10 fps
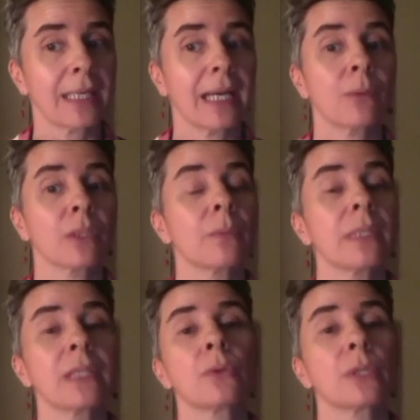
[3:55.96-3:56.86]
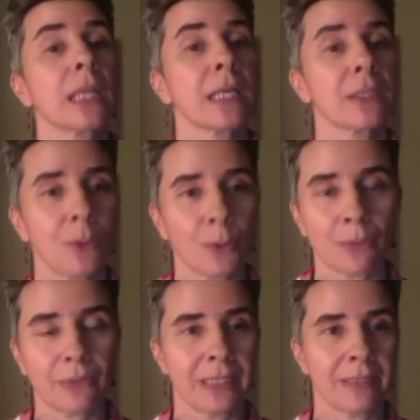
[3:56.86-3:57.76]
I was made to start
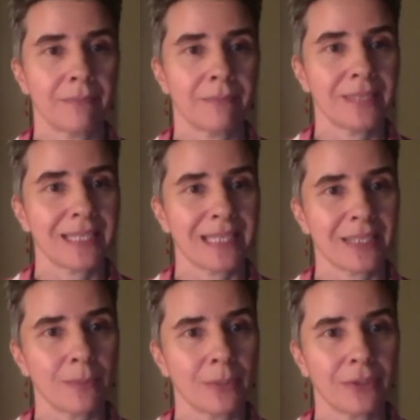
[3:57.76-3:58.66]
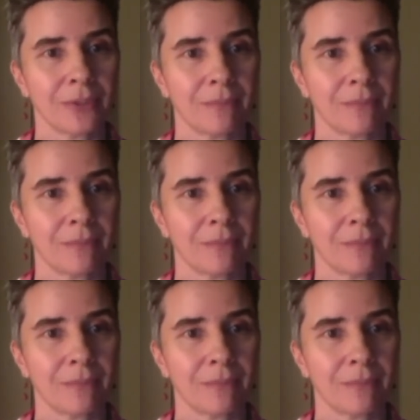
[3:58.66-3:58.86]
Auroville, says the mother.